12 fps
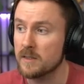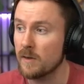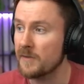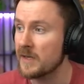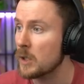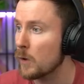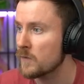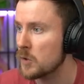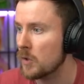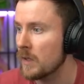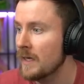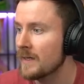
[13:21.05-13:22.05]
So I think
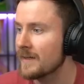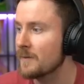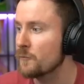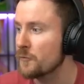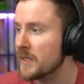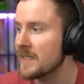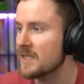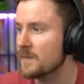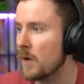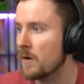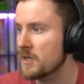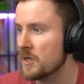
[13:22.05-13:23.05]
overall, a really
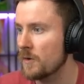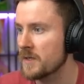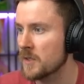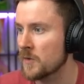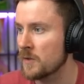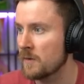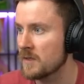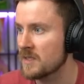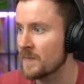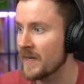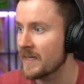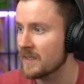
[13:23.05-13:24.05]
smart choice onto this
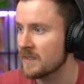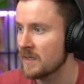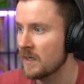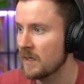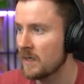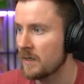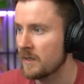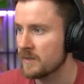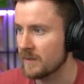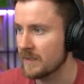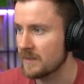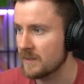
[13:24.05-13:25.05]
base.
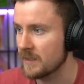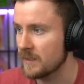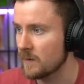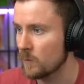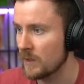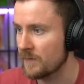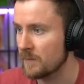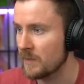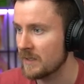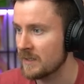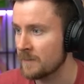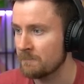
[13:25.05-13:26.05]
Let's see, we have the
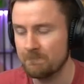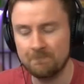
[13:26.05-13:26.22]
ability.